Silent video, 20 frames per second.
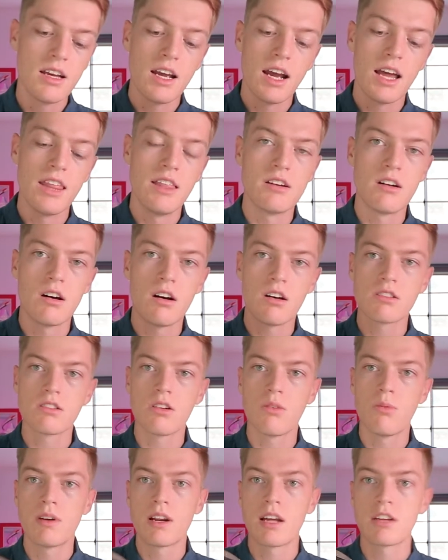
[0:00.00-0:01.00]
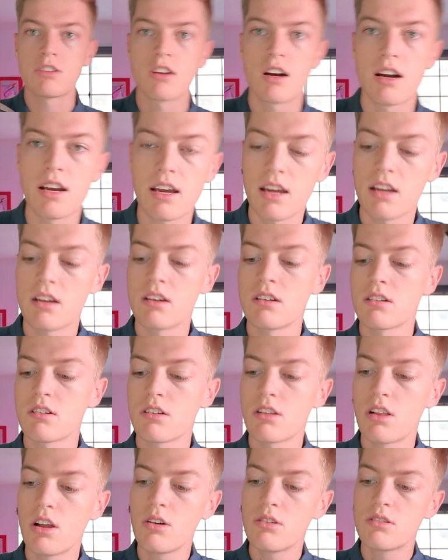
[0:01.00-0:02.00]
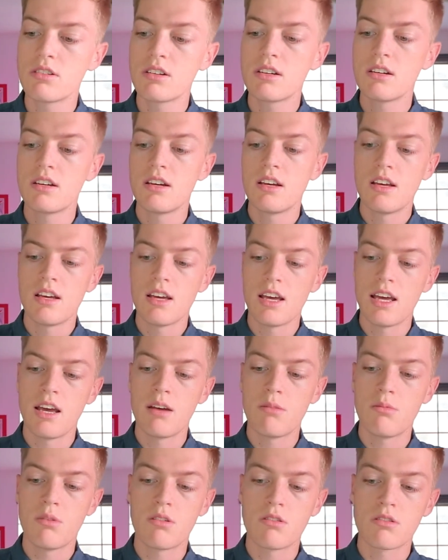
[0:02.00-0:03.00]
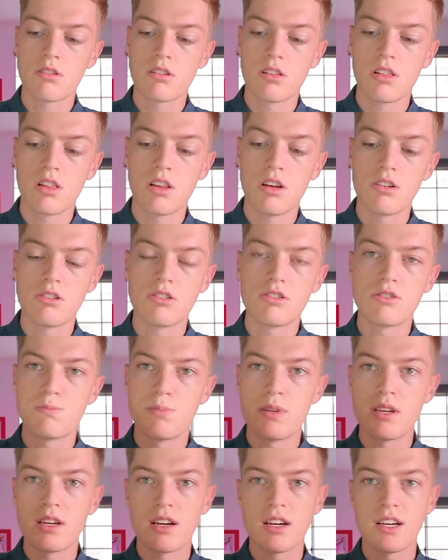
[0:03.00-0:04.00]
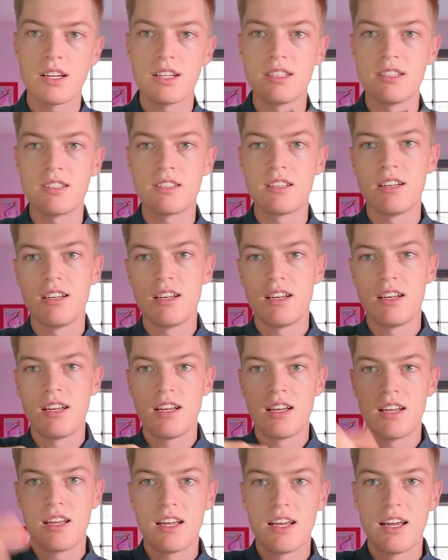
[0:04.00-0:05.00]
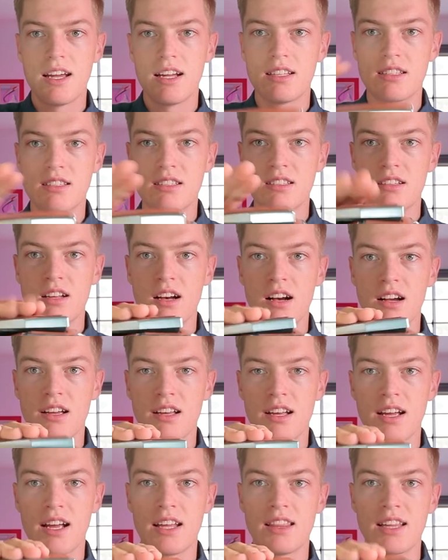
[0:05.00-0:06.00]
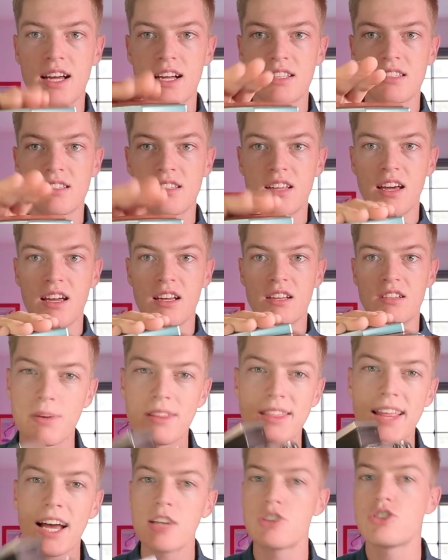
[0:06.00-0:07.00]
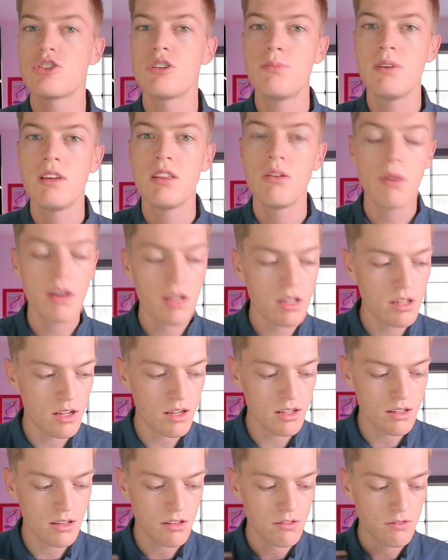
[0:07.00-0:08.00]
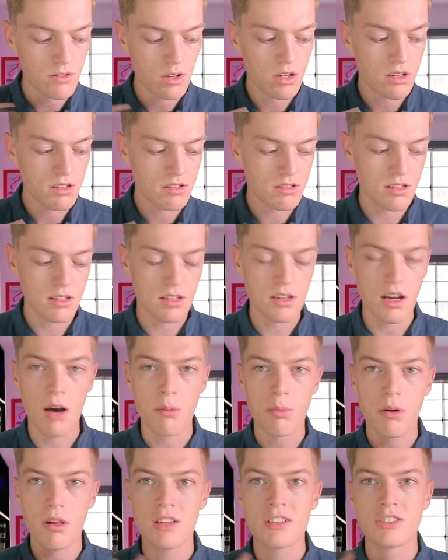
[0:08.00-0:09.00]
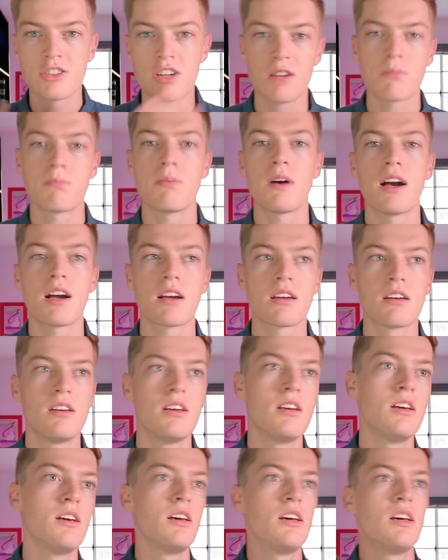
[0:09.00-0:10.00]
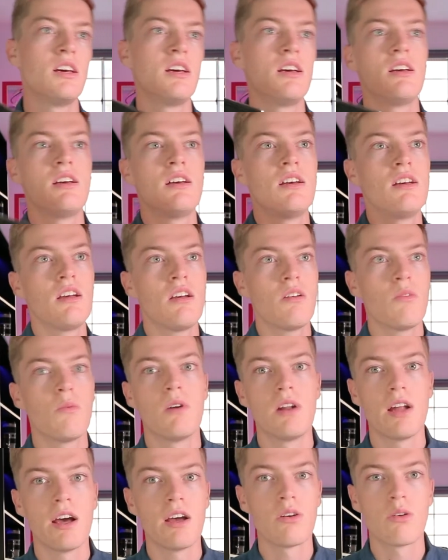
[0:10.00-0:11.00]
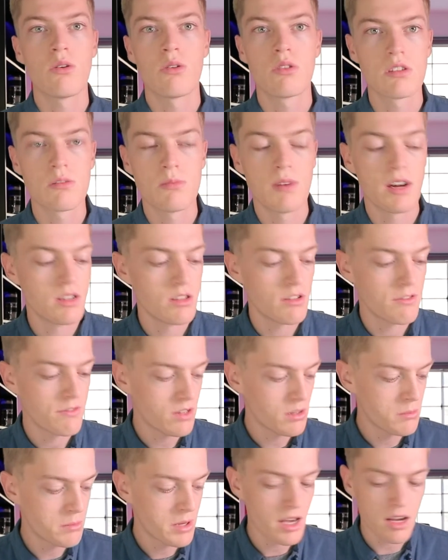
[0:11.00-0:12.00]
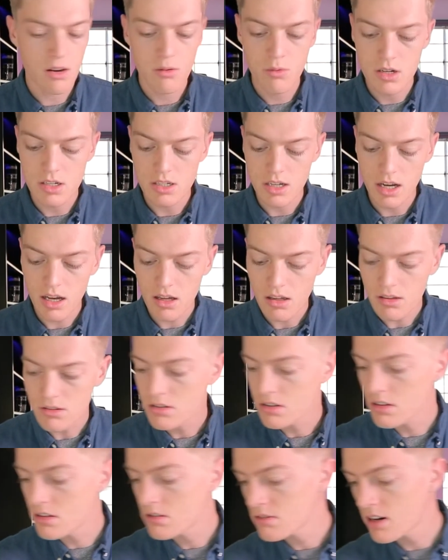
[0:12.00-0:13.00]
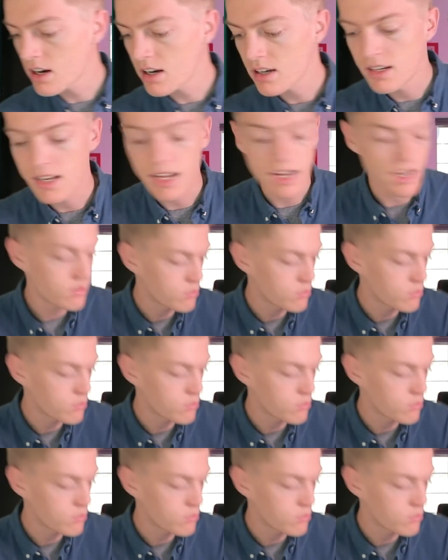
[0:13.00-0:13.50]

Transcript: And then also when I try and close it, it won't close because it's stuck in that stage. But that should be the way to focus it. I'll probably check back when I order my new film pack, which I'll do right now.